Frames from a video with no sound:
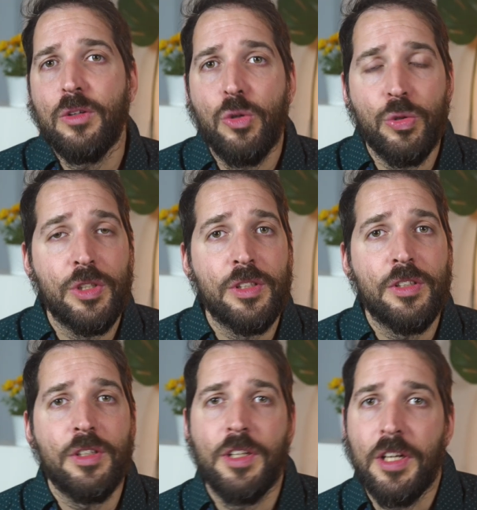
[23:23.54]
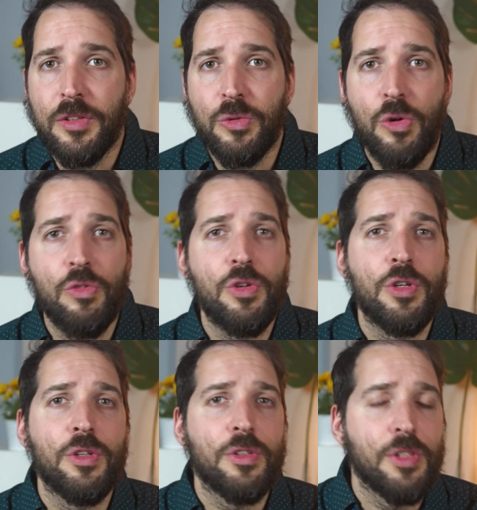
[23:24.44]
couldn't get
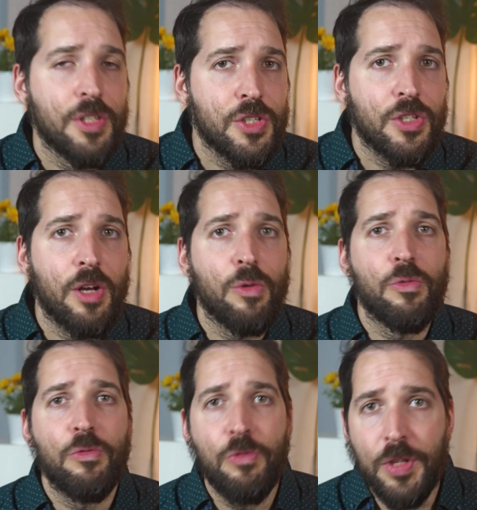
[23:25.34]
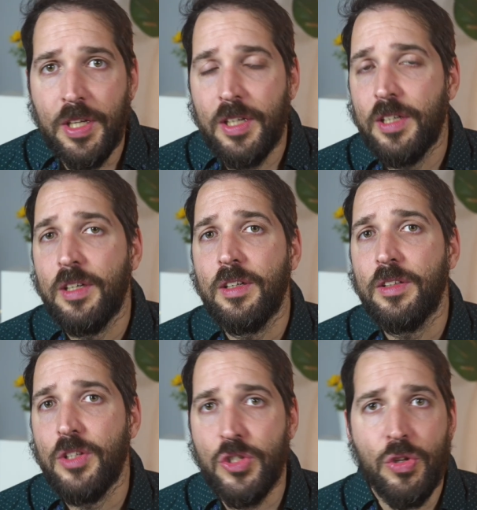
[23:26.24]
over this, how weak
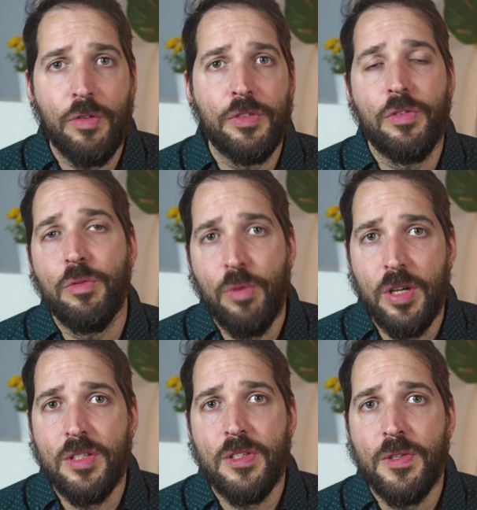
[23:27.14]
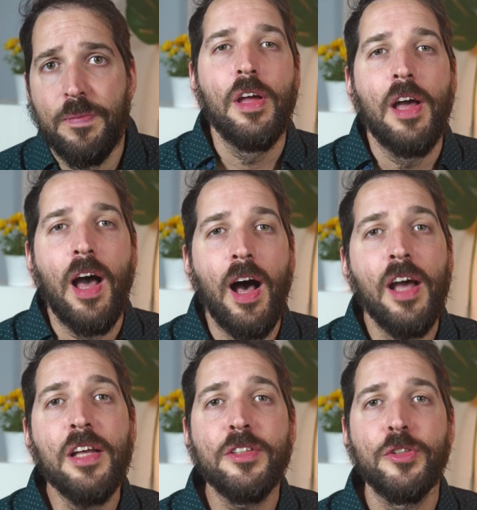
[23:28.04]
the software was. I
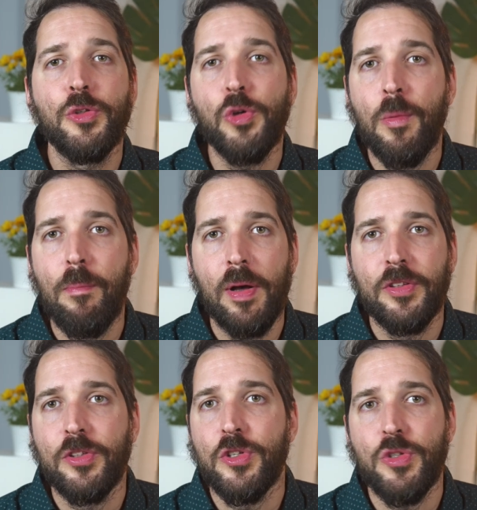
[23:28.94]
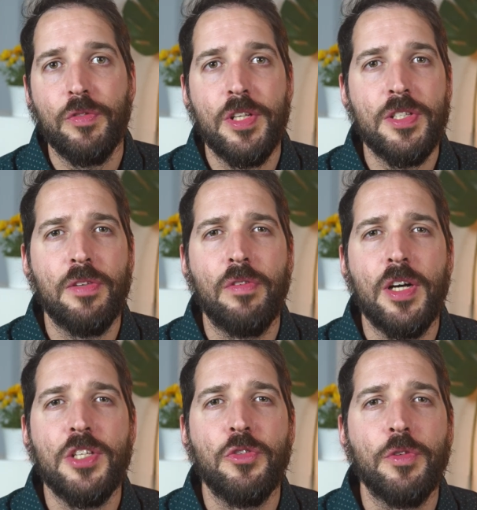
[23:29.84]
had 2 competitors of this
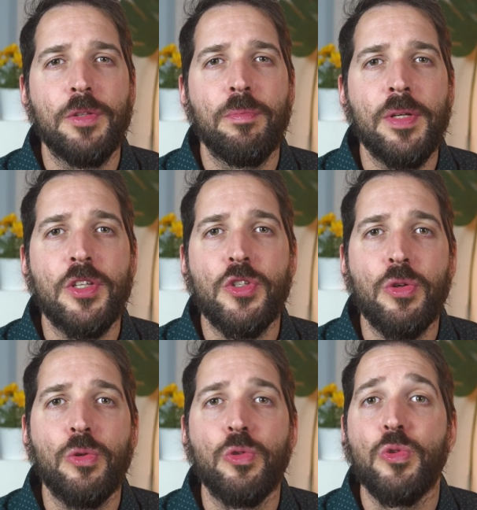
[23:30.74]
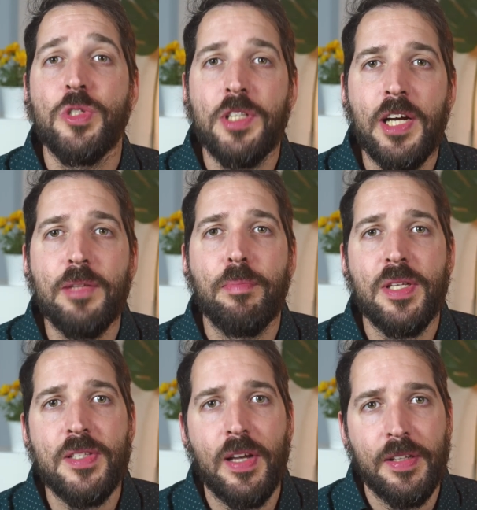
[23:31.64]
device with me, so to side by
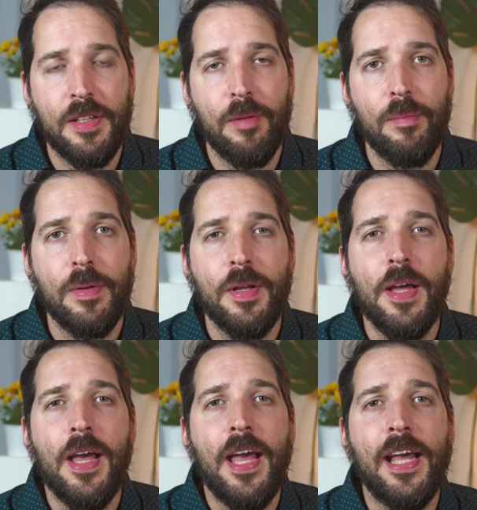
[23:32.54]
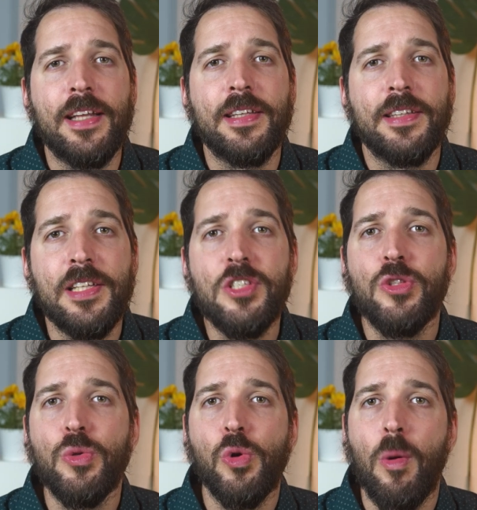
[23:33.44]
side them. And these
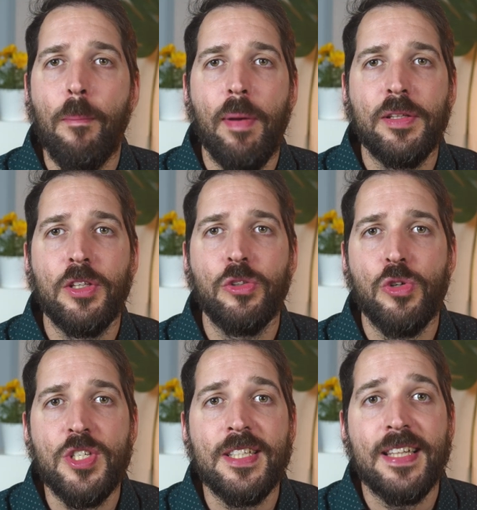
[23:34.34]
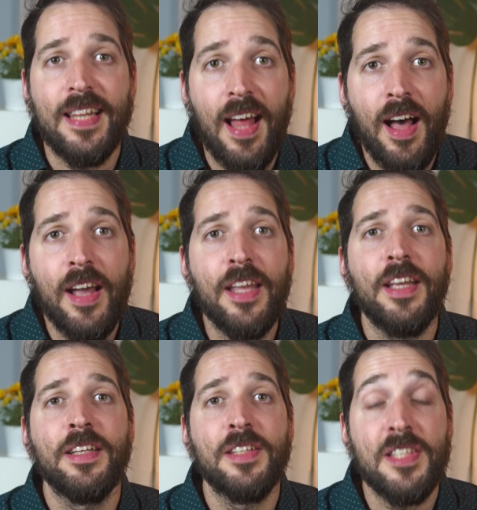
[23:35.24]
2 competitors lie
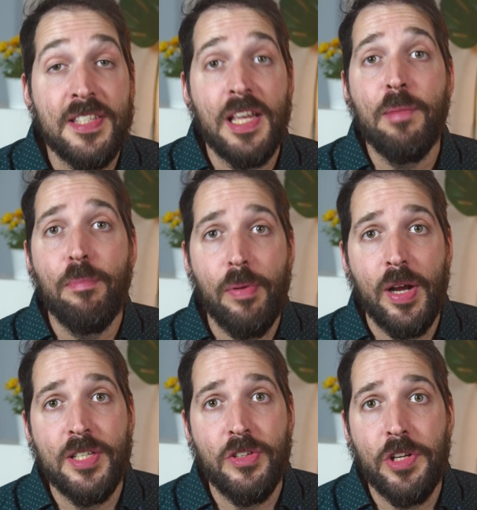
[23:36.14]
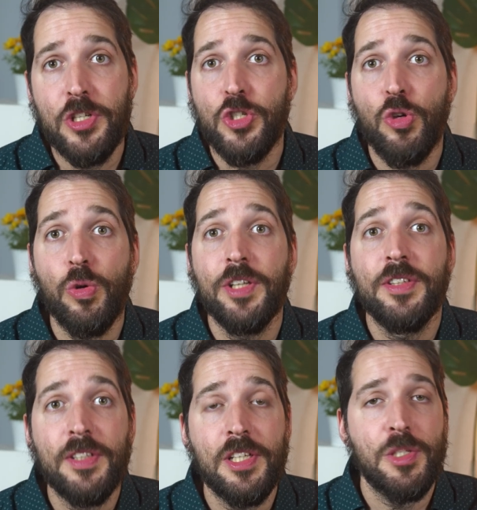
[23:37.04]
in the same price range, so
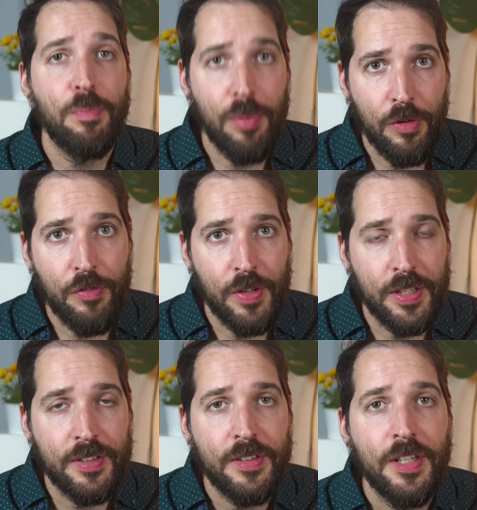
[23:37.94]
it is perfect.